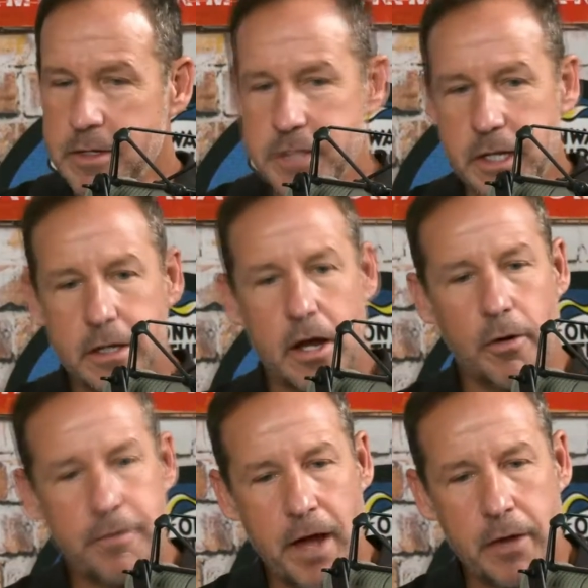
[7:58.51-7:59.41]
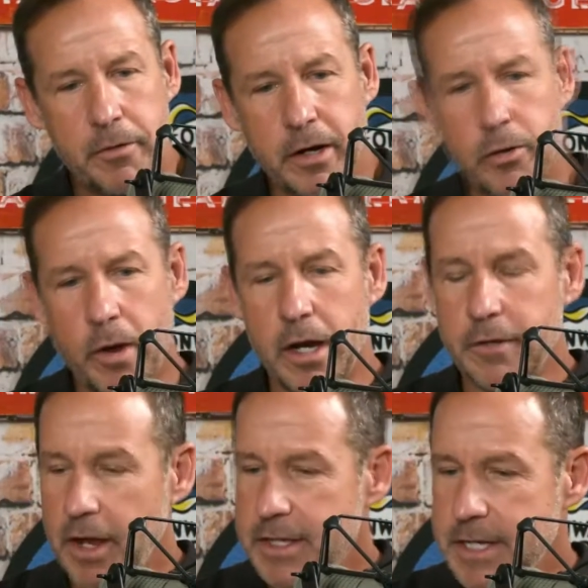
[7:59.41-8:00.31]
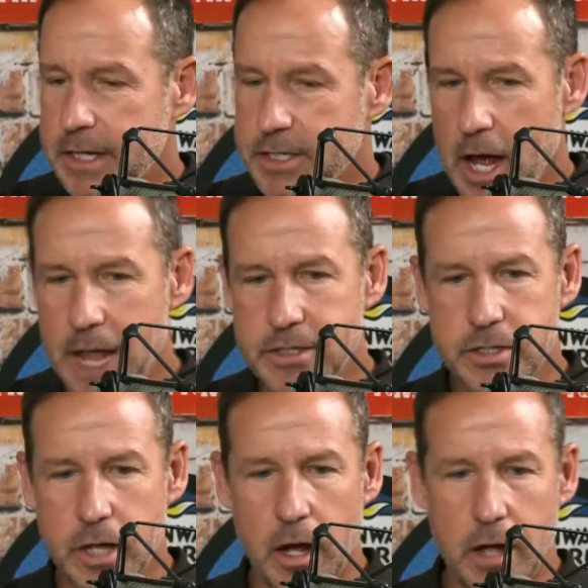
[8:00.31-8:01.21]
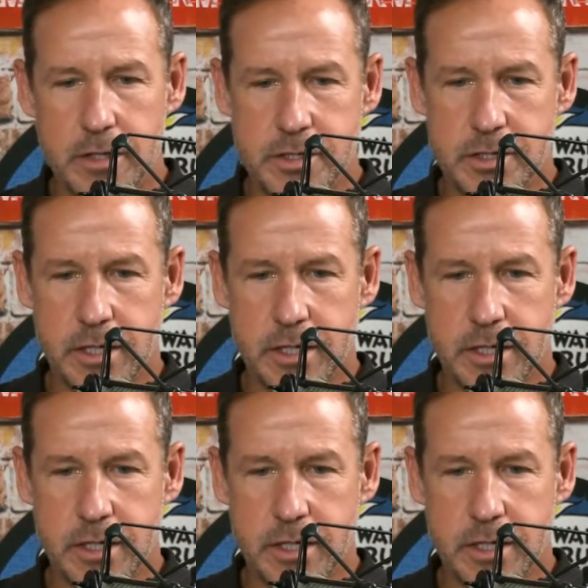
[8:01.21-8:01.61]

the co-founder and creator of ATX Hot Sauce in